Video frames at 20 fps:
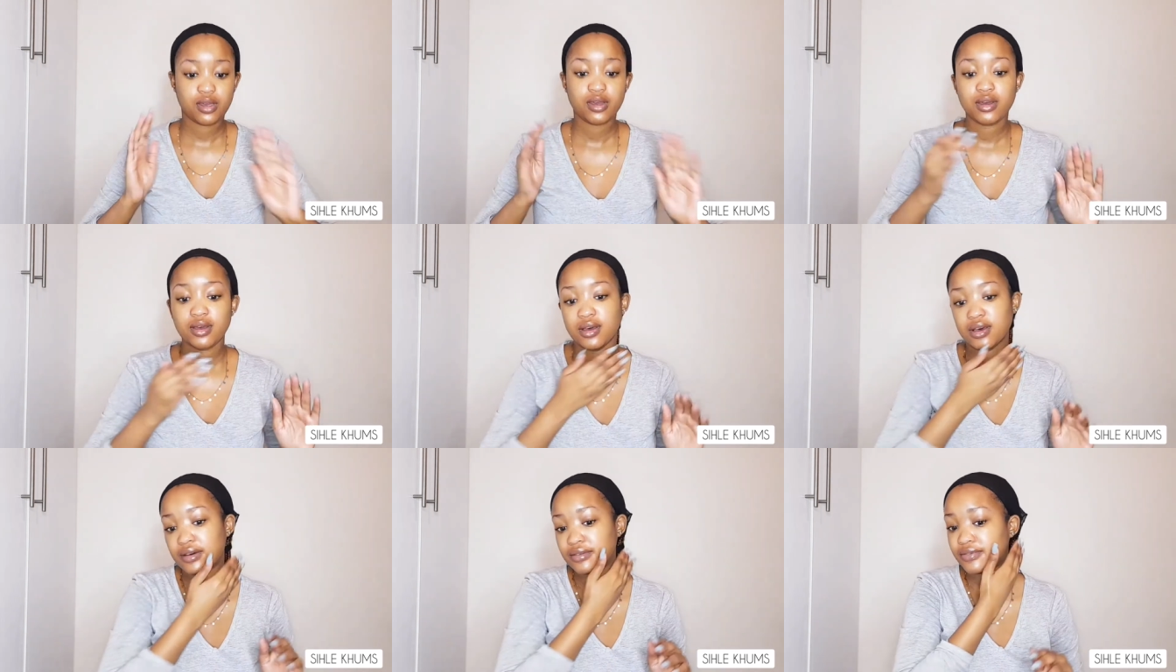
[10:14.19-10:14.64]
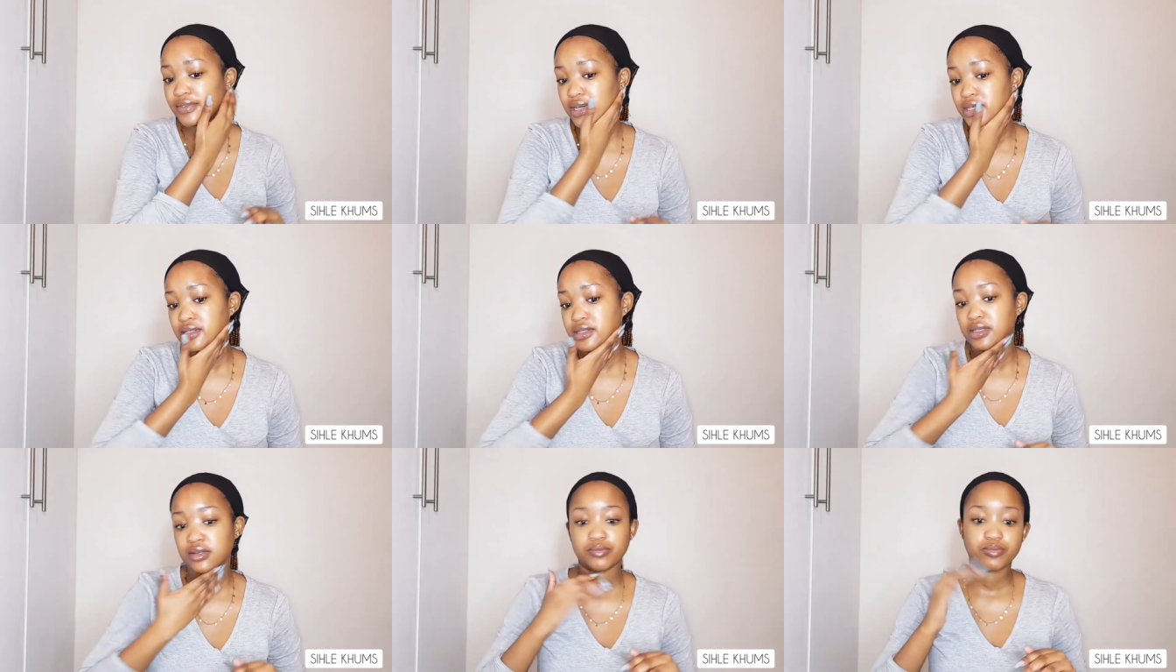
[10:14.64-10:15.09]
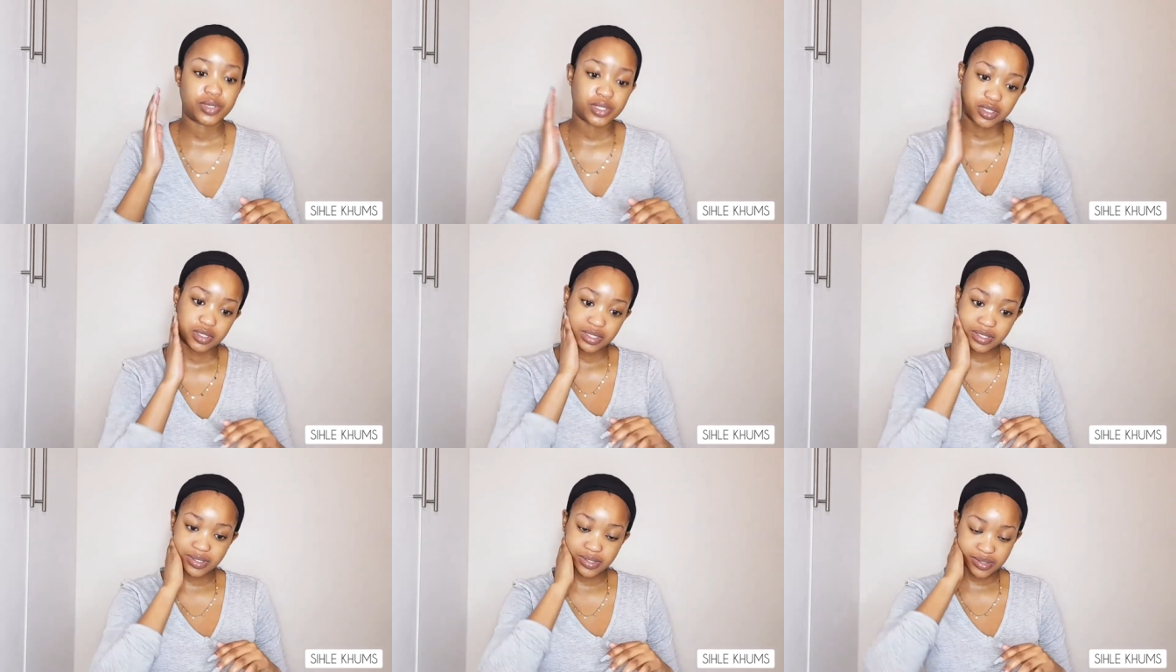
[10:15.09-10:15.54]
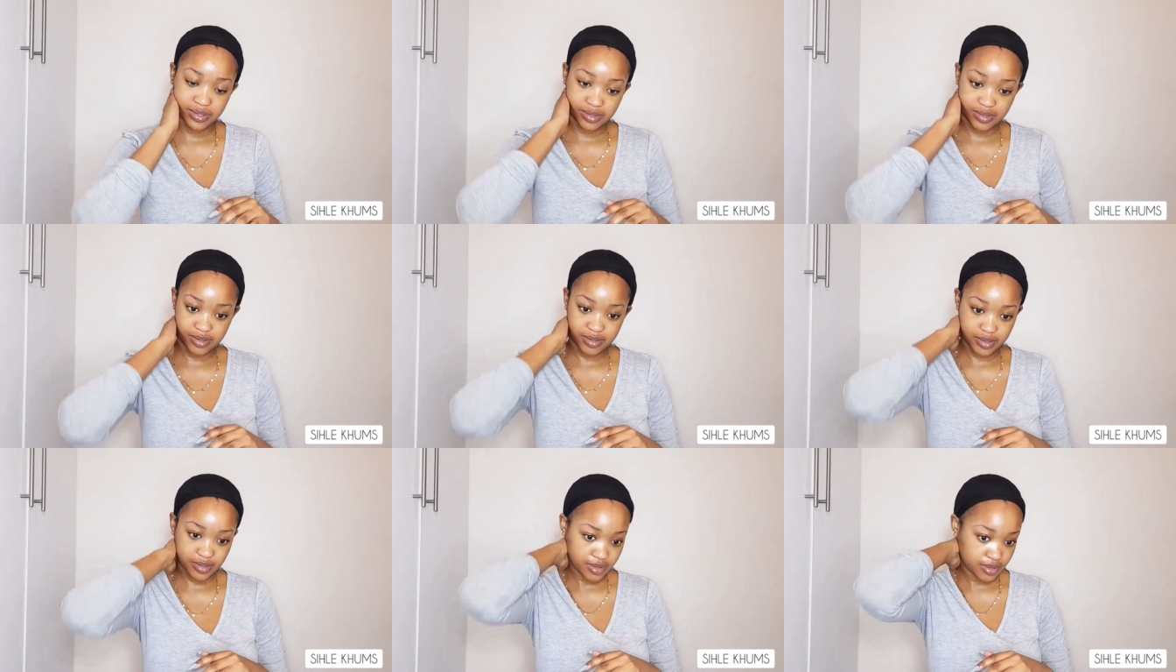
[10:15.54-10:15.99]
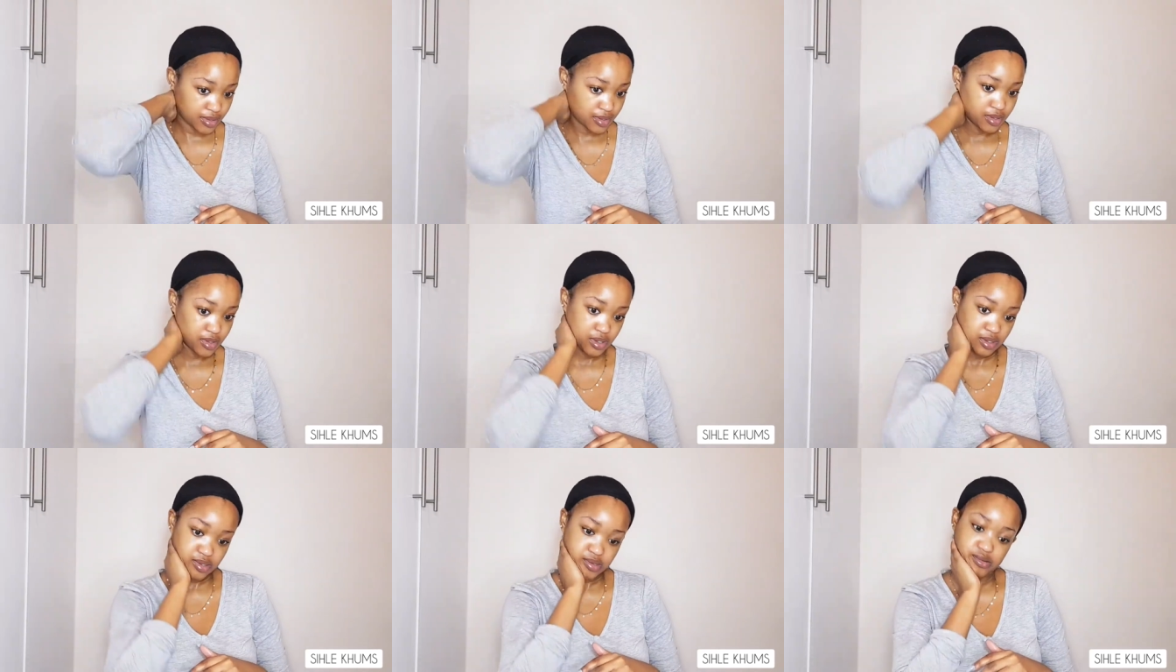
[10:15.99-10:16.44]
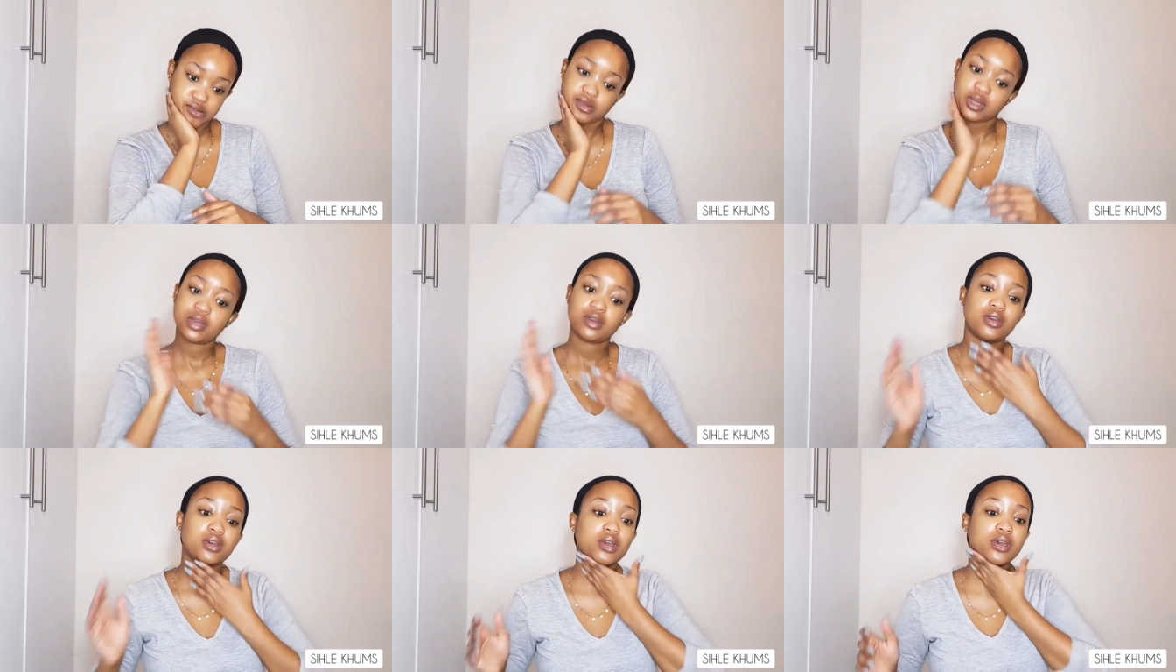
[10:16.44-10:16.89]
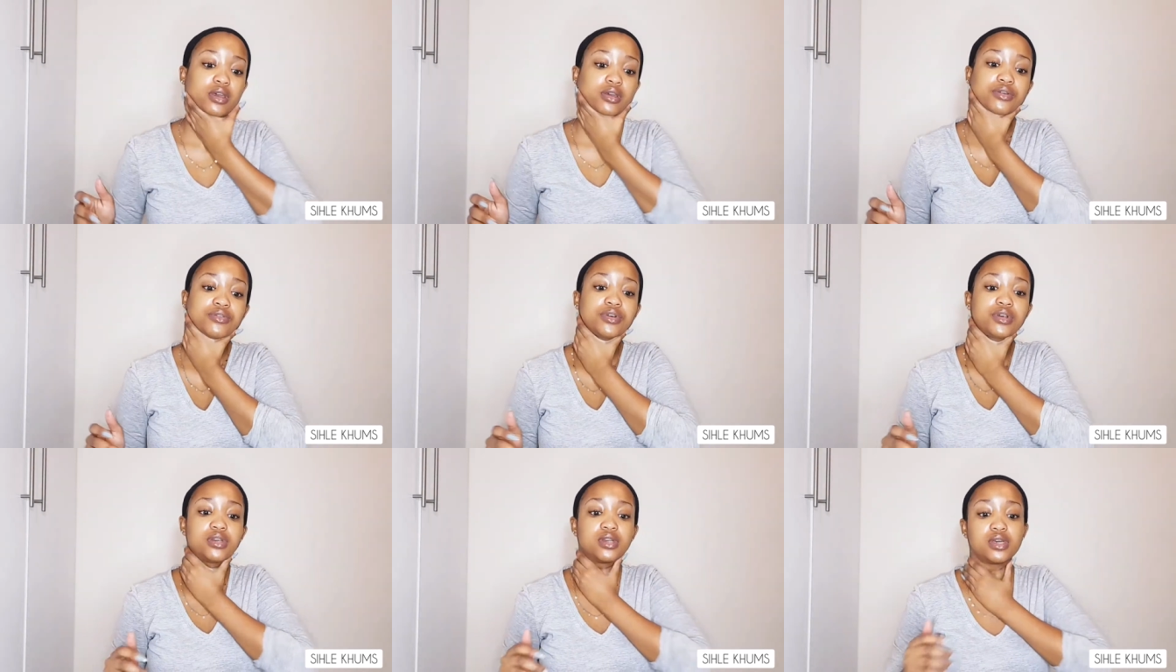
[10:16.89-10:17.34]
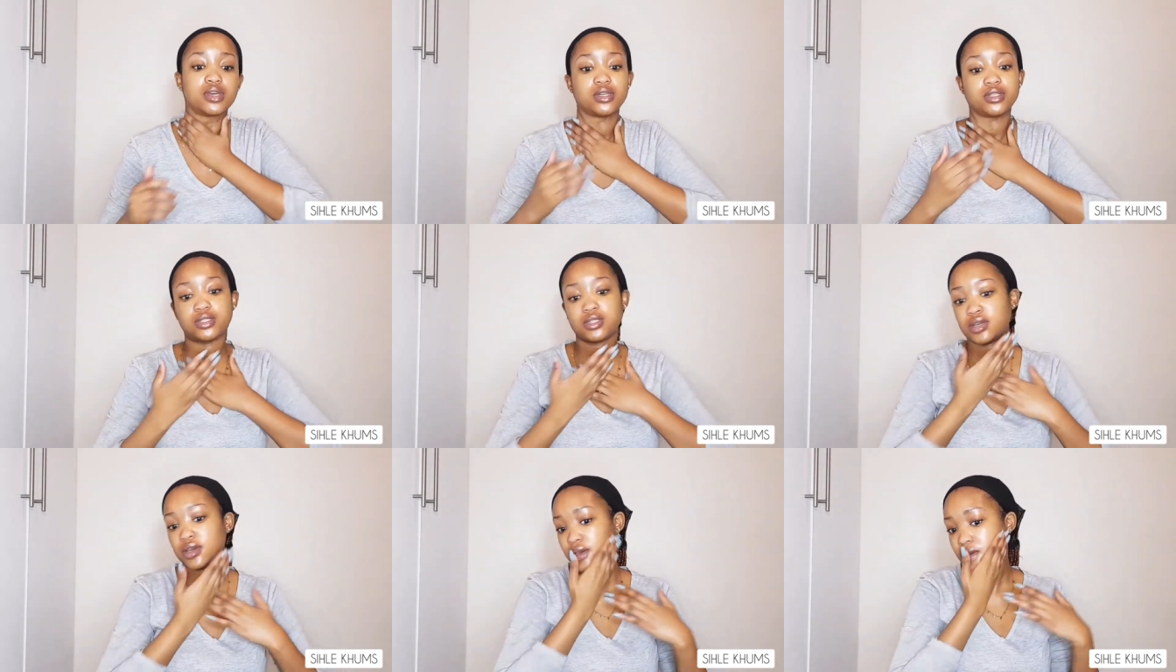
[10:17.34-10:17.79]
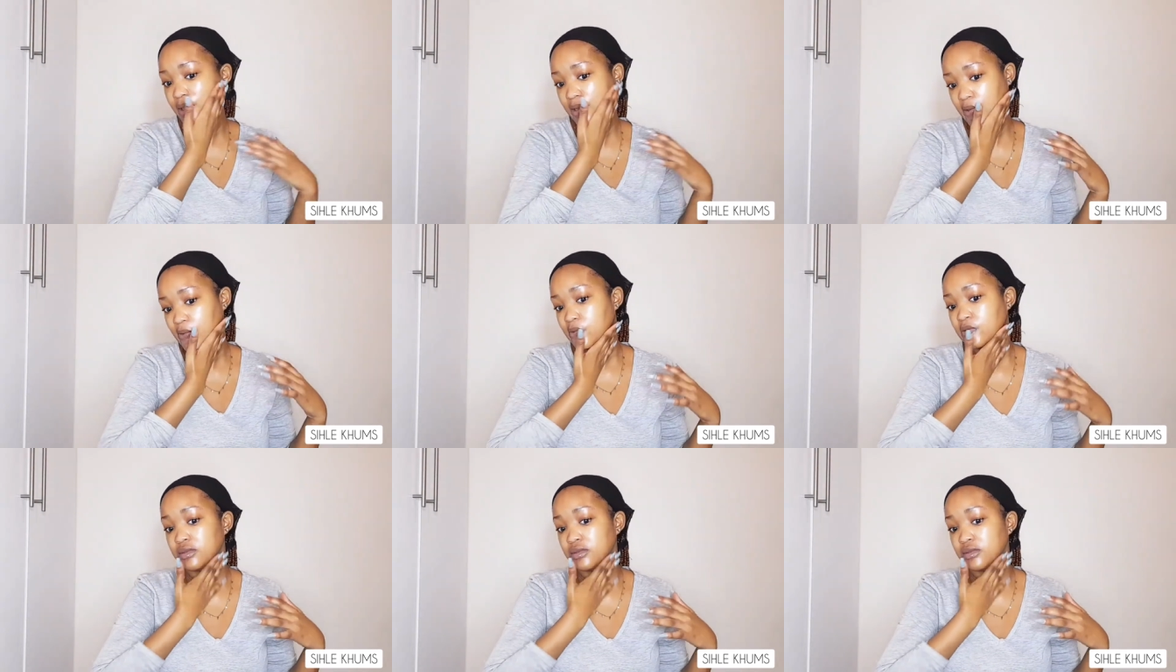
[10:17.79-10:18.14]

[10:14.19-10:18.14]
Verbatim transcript: I find it a bit irritating.